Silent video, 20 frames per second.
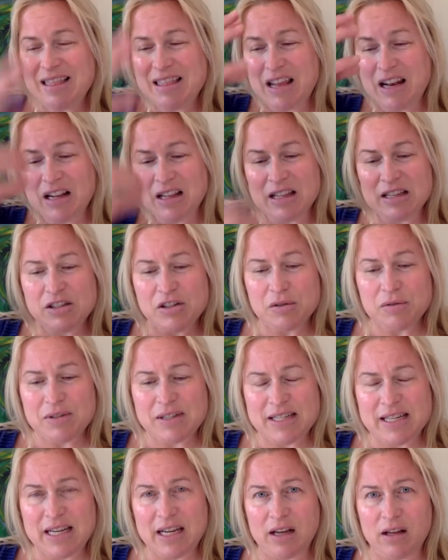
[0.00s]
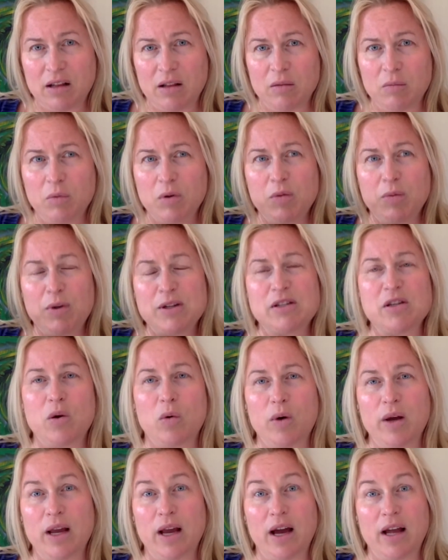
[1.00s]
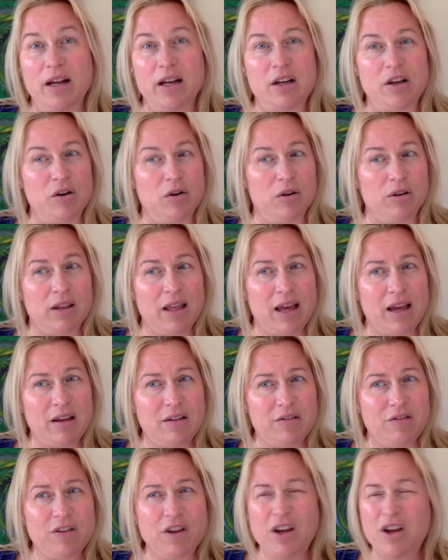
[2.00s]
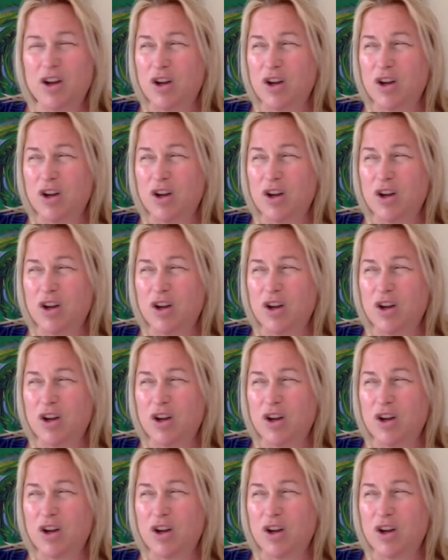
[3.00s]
that unless you deal with what's going on in your life,